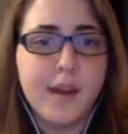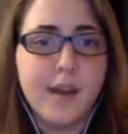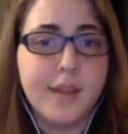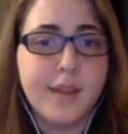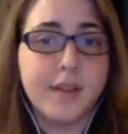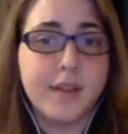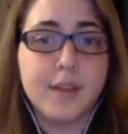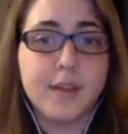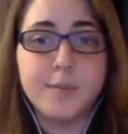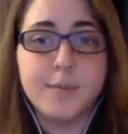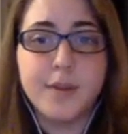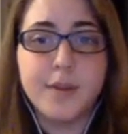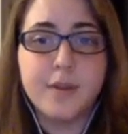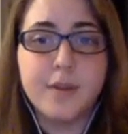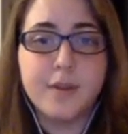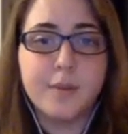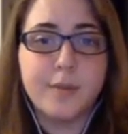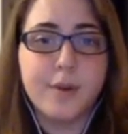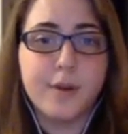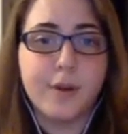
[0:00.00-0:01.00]
The
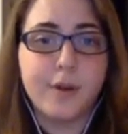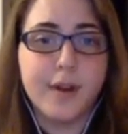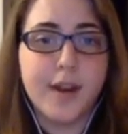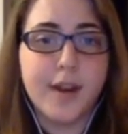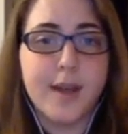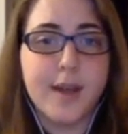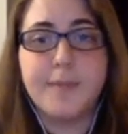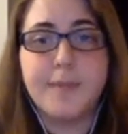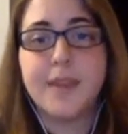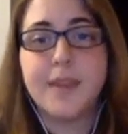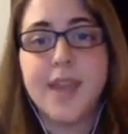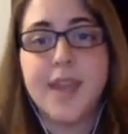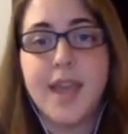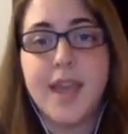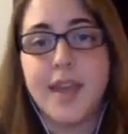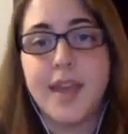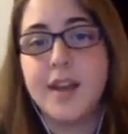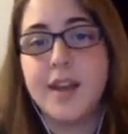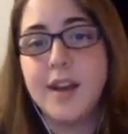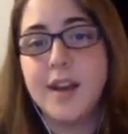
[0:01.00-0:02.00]
computer program
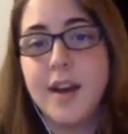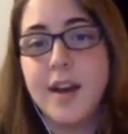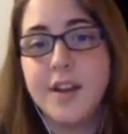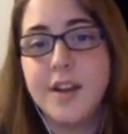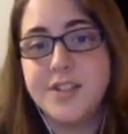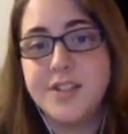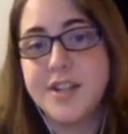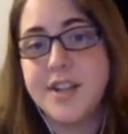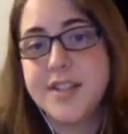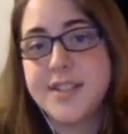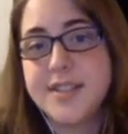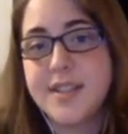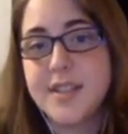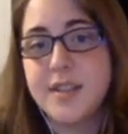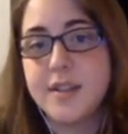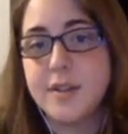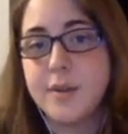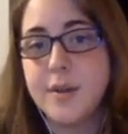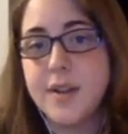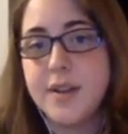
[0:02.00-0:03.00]
can adjust
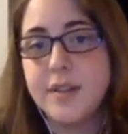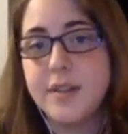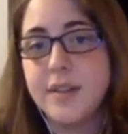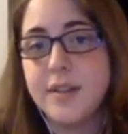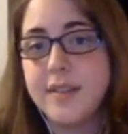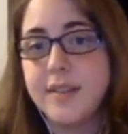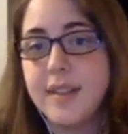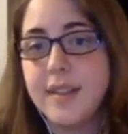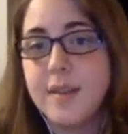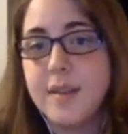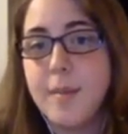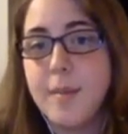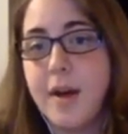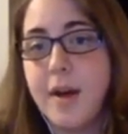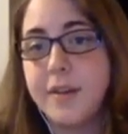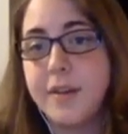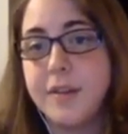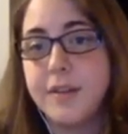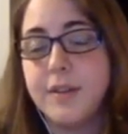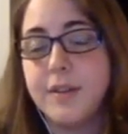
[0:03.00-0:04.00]
the equations that the
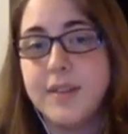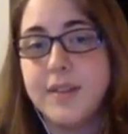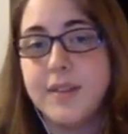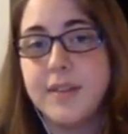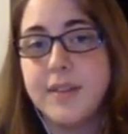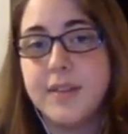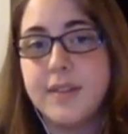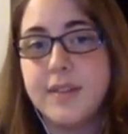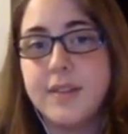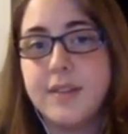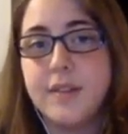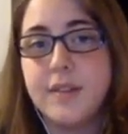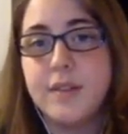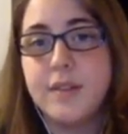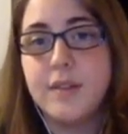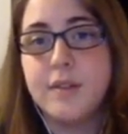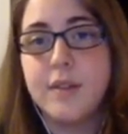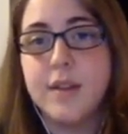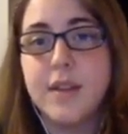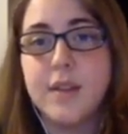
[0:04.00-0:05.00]
model uses
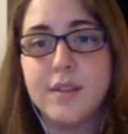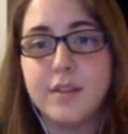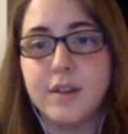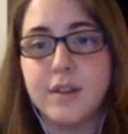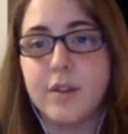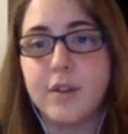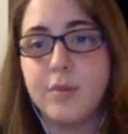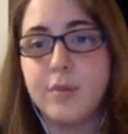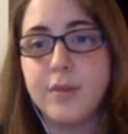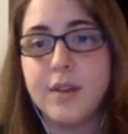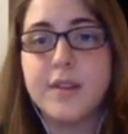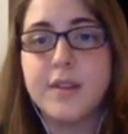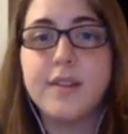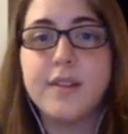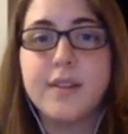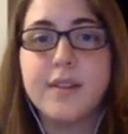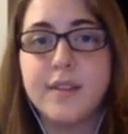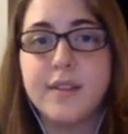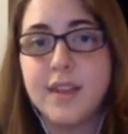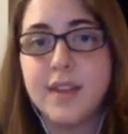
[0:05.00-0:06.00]
to
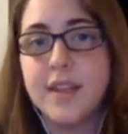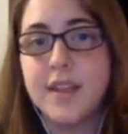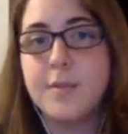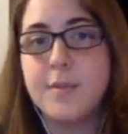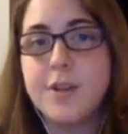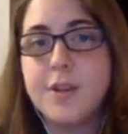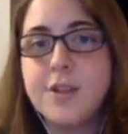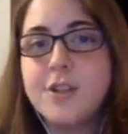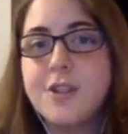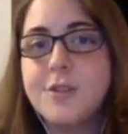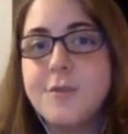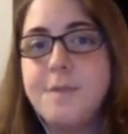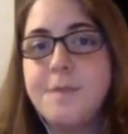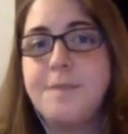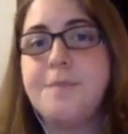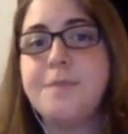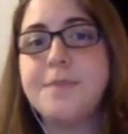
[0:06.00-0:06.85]
interpret the image.